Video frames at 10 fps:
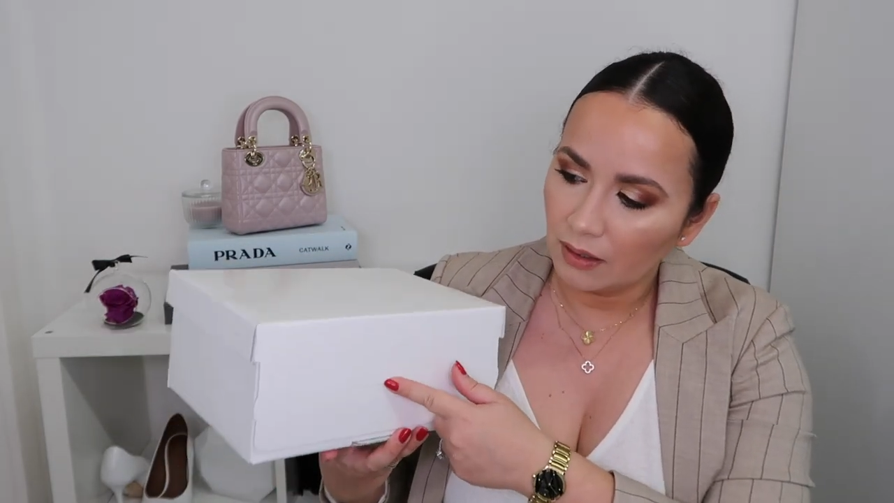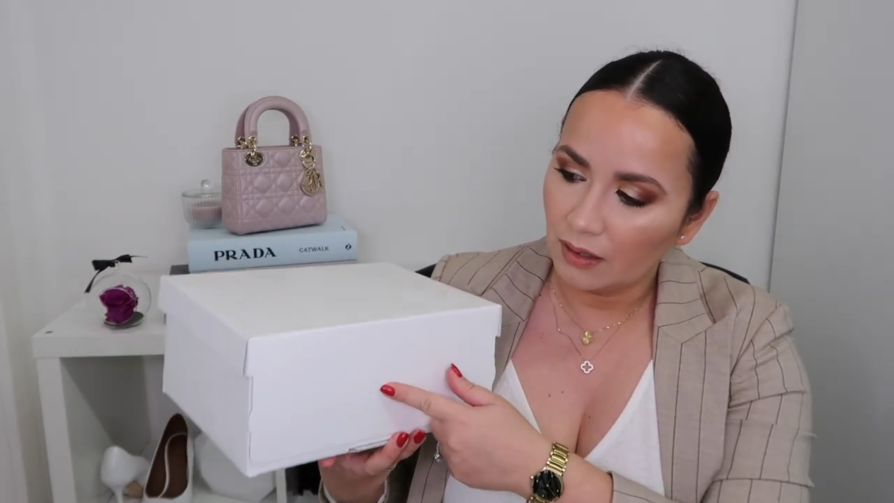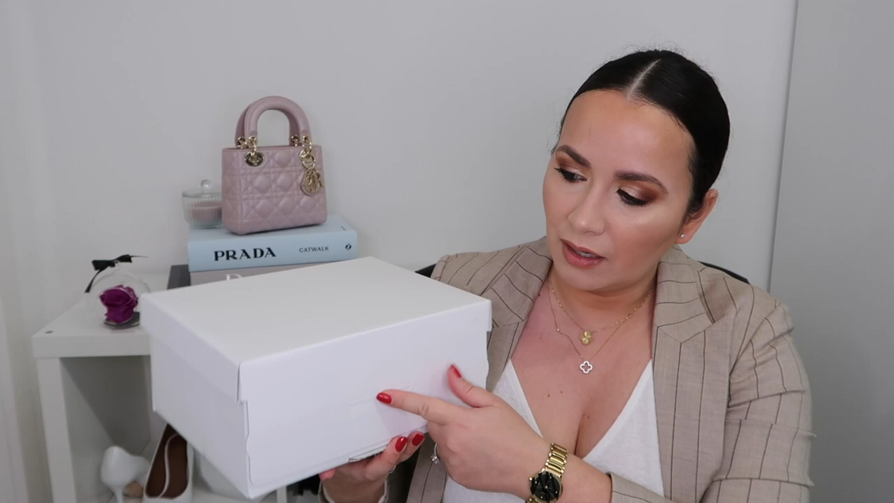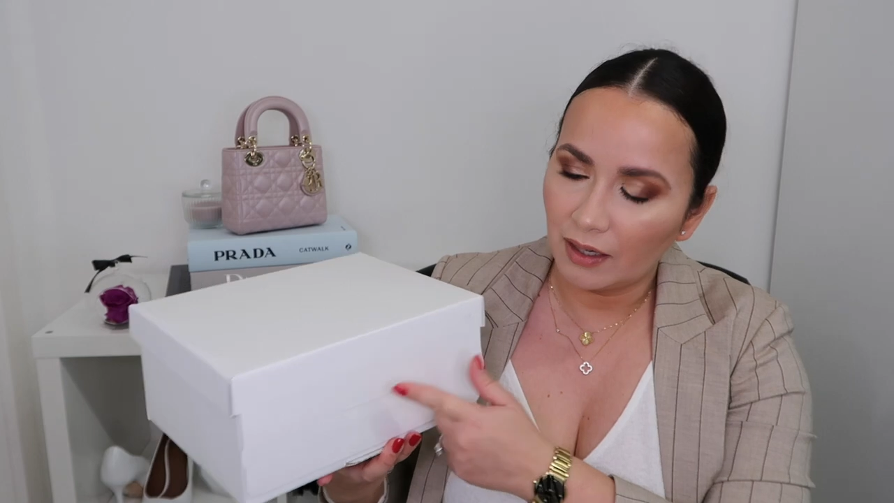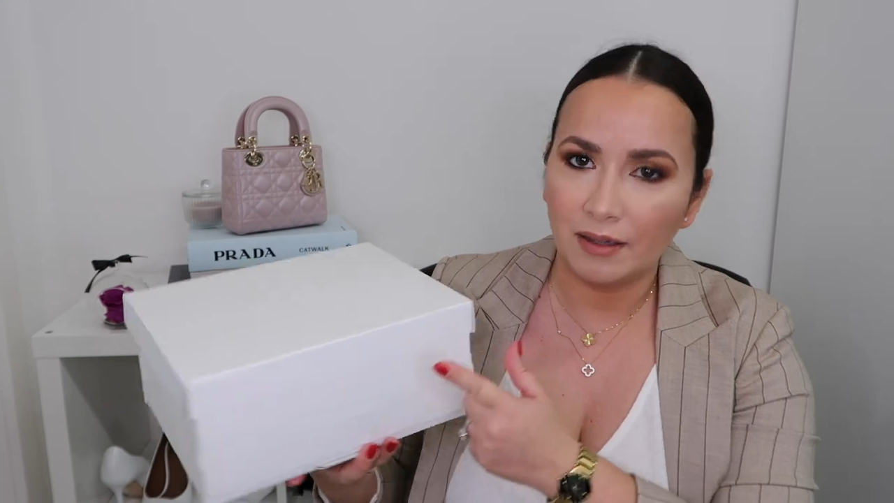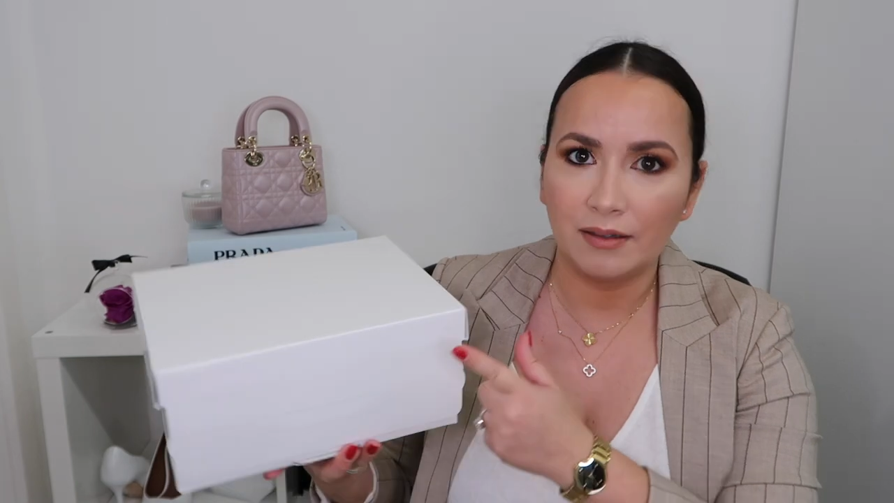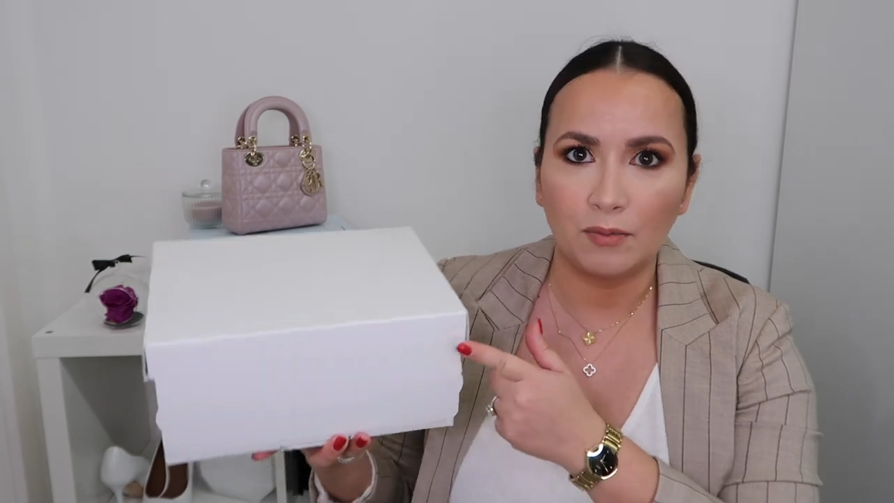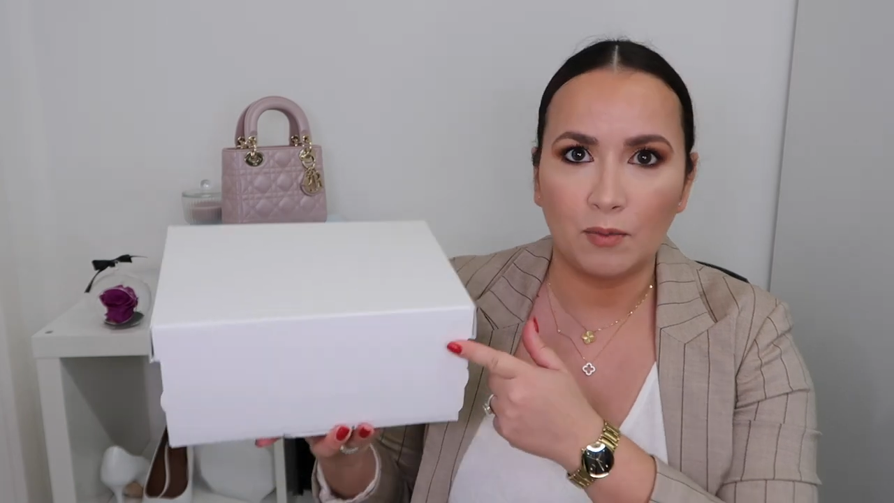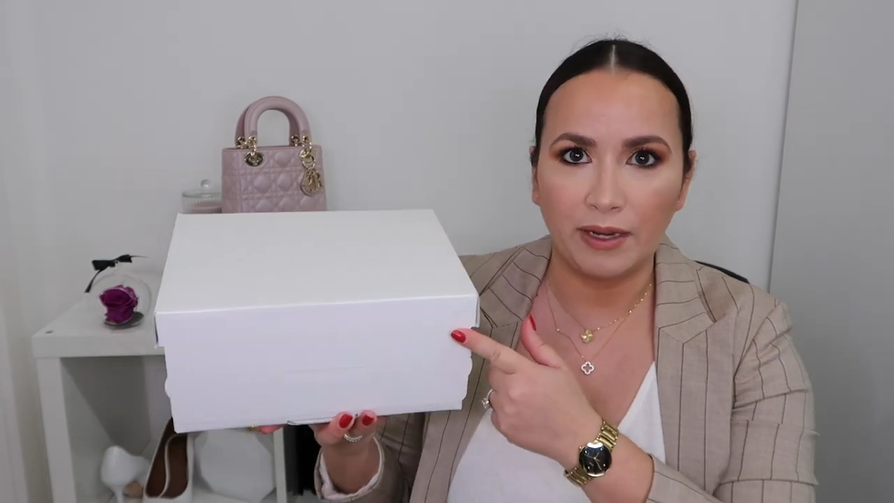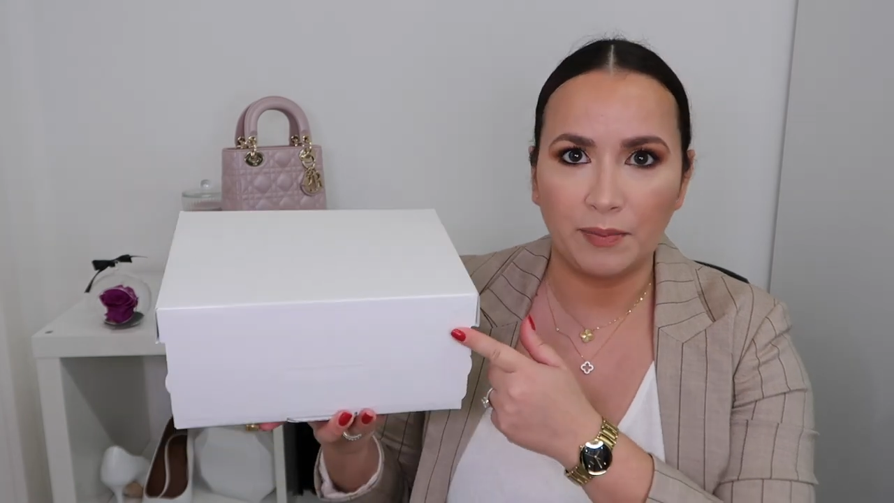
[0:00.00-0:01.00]
the
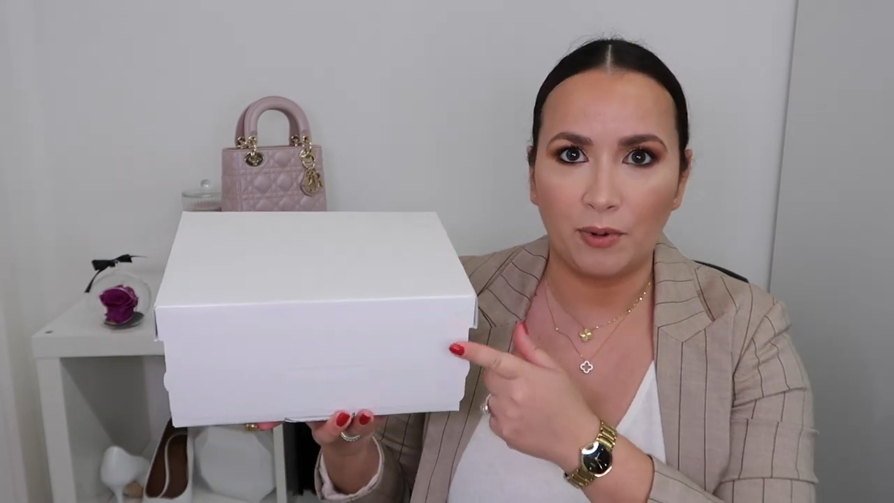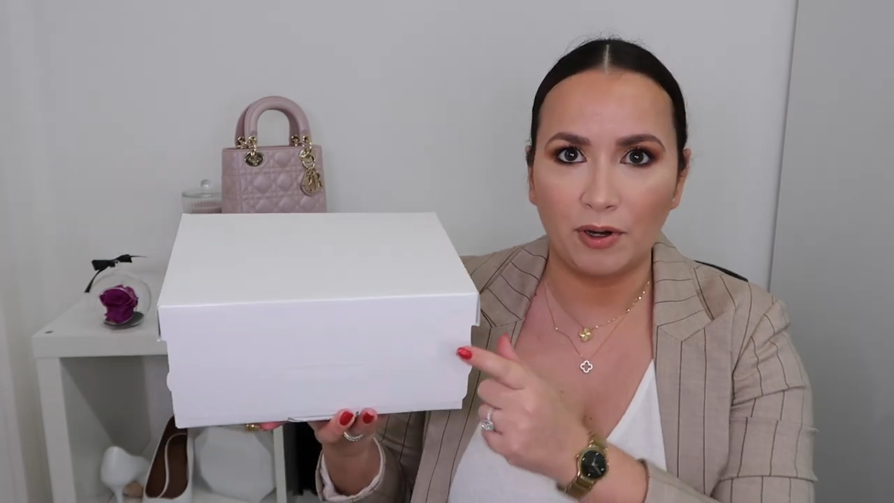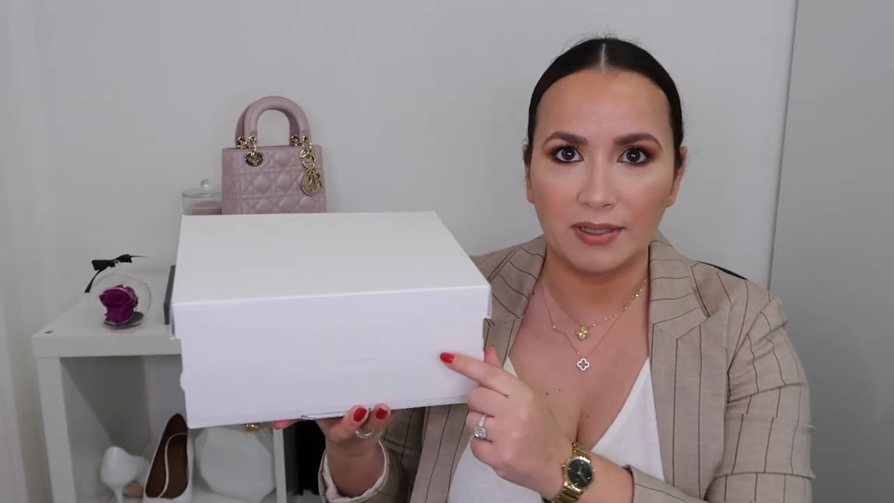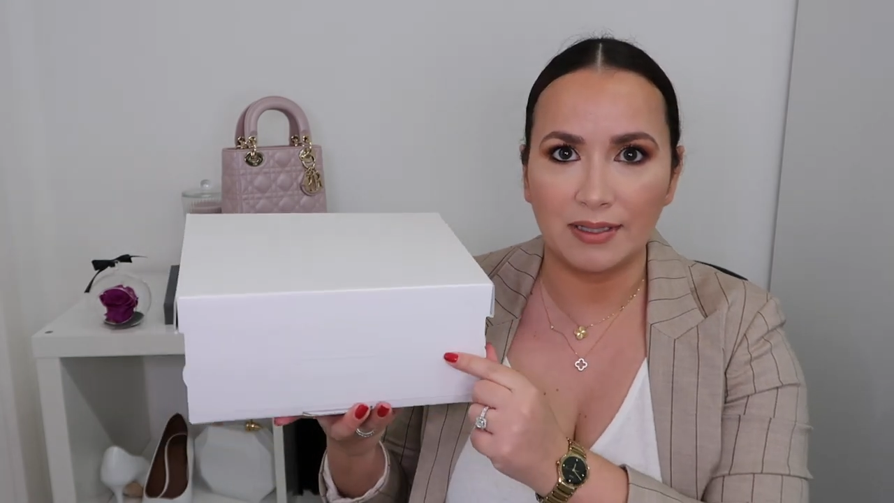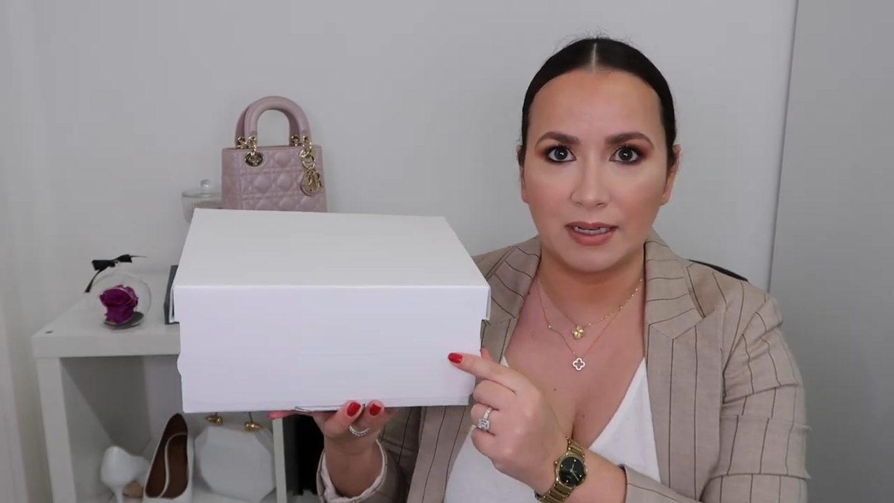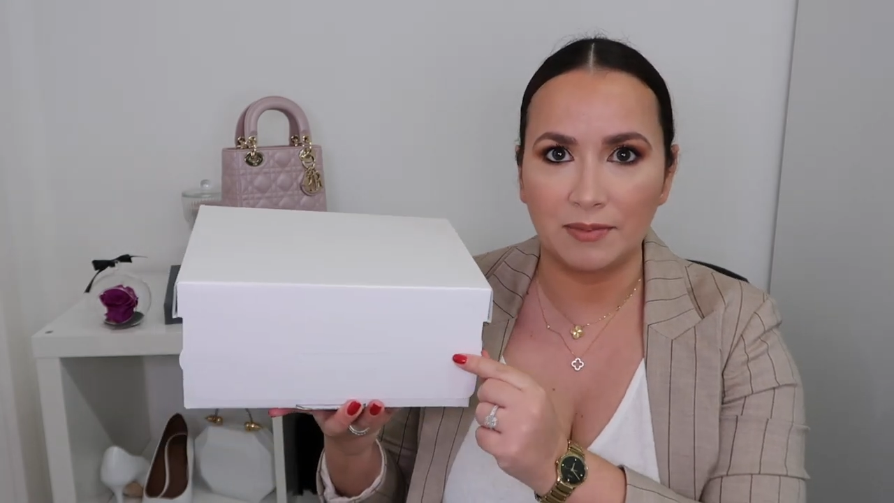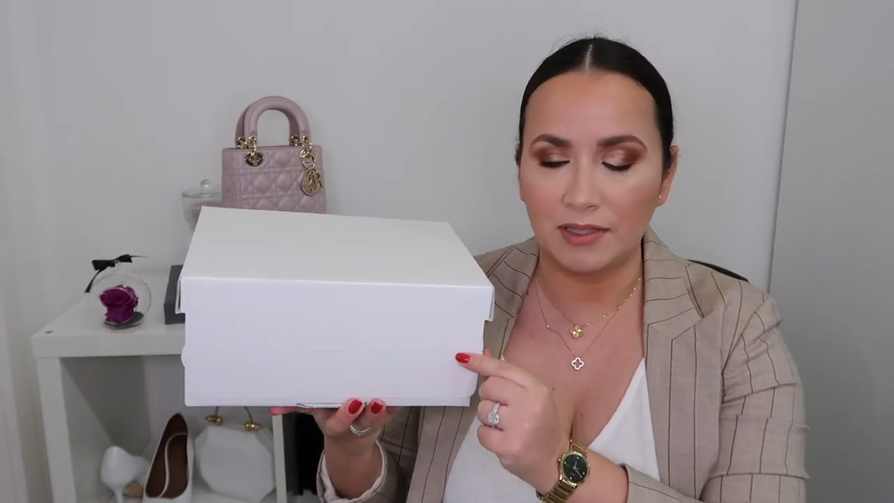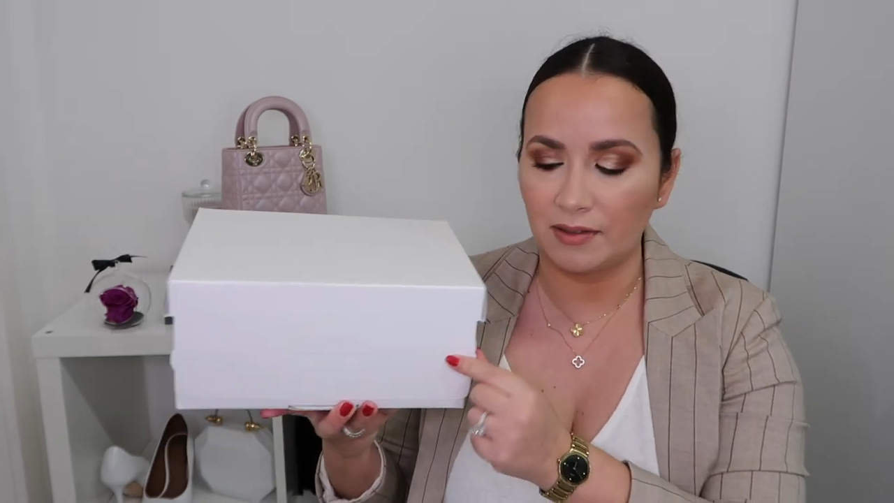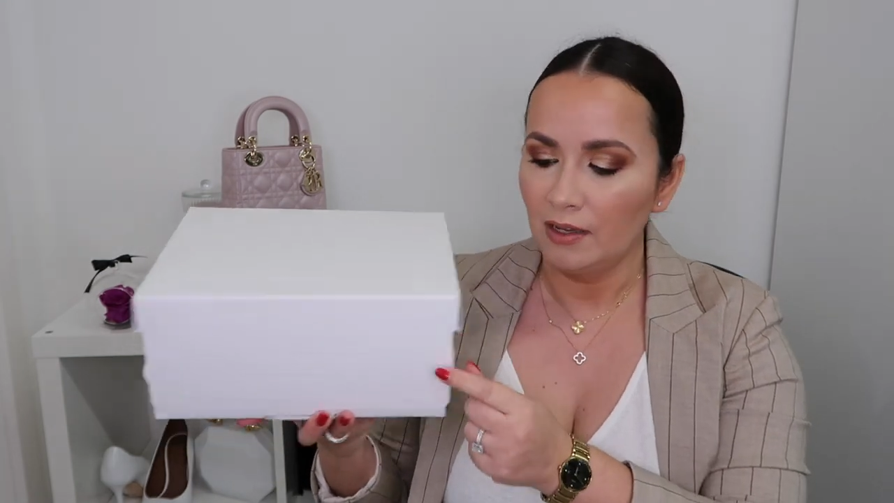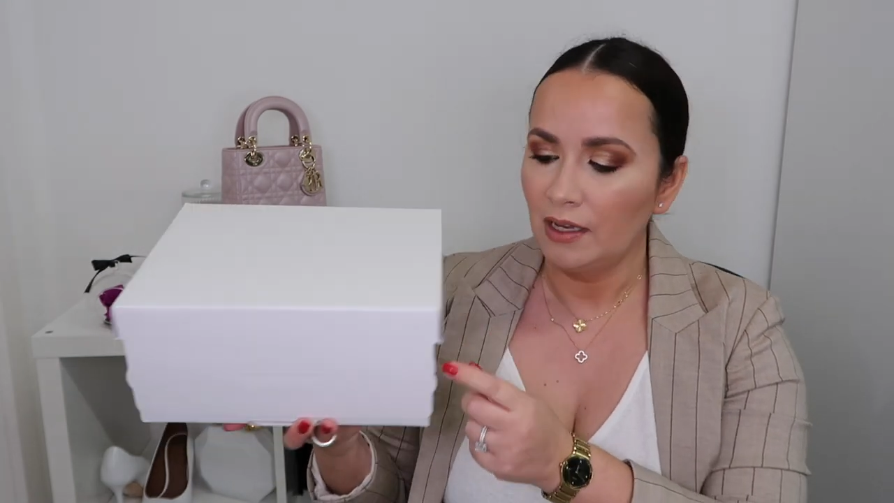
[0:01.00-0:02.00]
white box
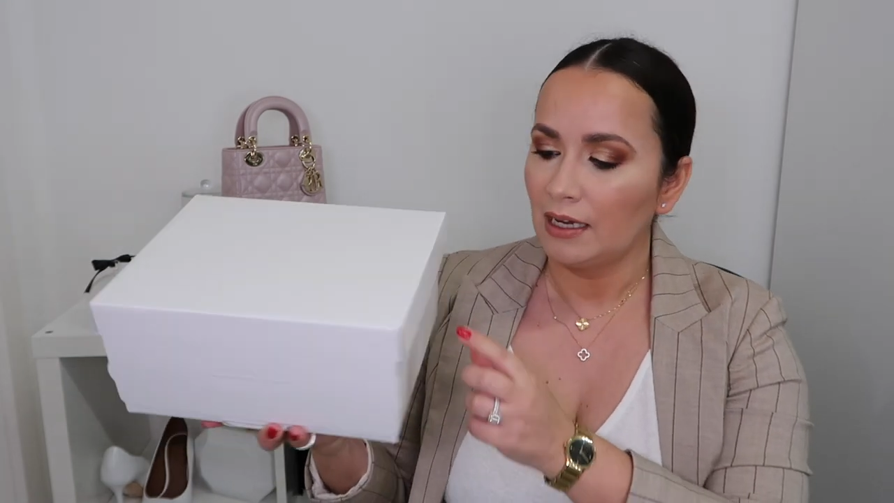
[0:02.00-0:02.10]
comes